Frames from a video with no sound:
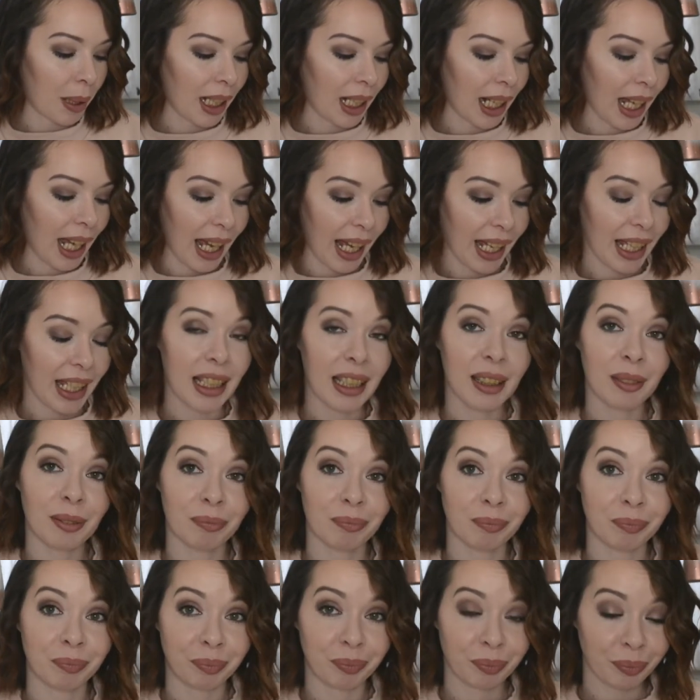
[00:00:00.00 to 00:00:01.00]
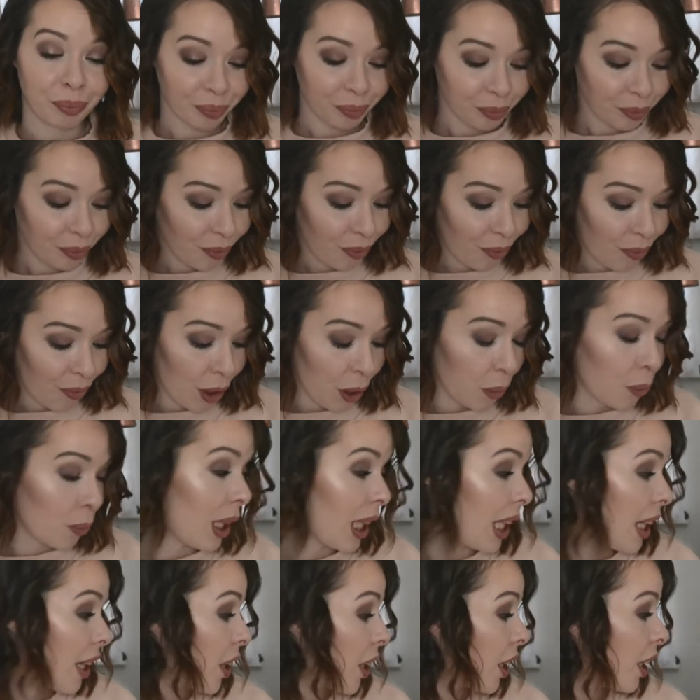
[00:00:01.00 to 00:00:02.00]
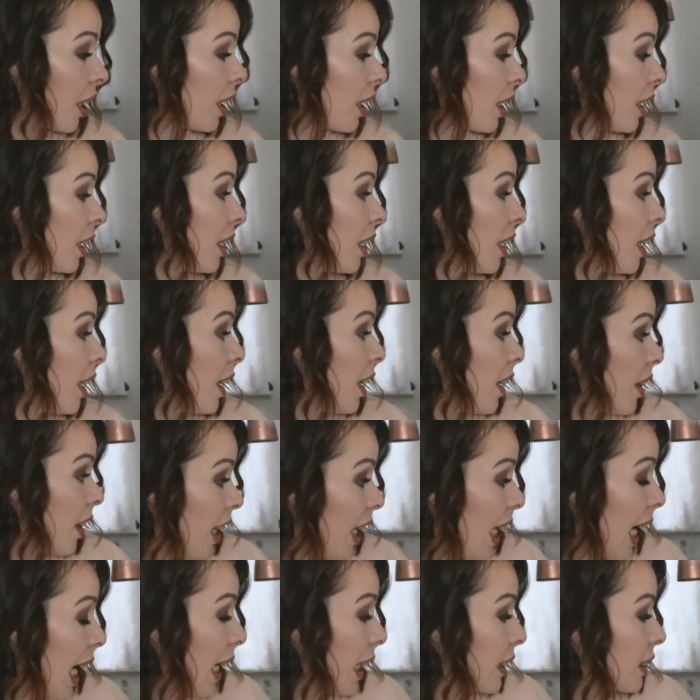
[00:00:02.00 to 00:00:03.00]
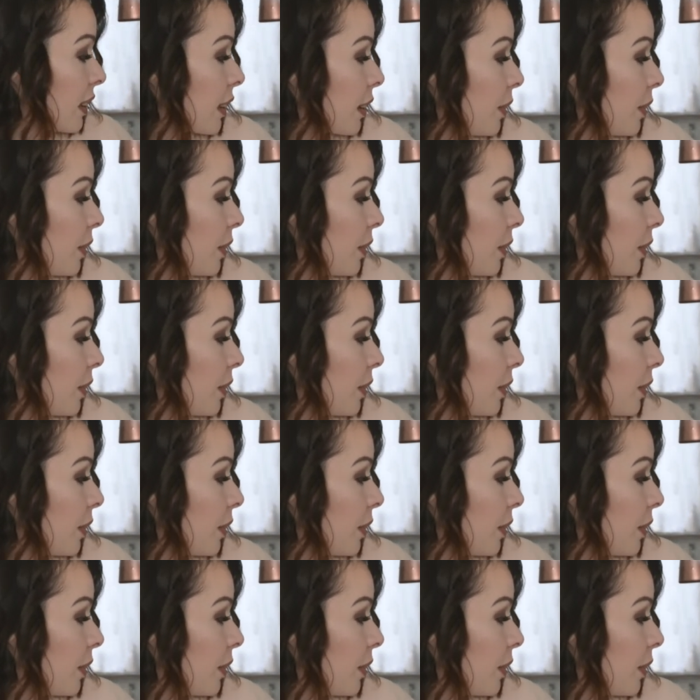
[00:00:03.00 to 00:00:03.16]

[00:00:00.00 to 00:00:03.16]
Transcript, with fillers: play with that.